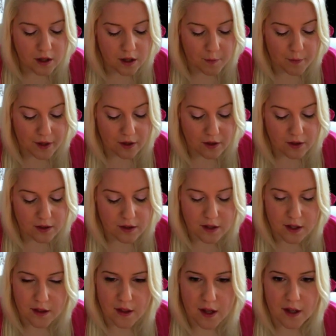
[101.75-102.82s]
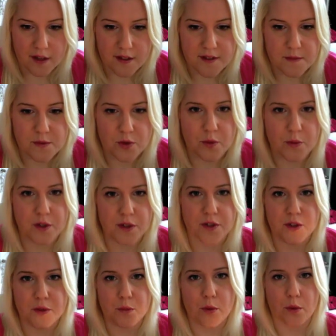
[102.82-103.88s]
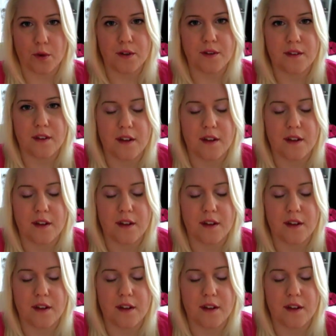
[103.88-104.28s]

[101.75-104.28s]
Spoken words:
Apparently, that gets absorbed into your pores,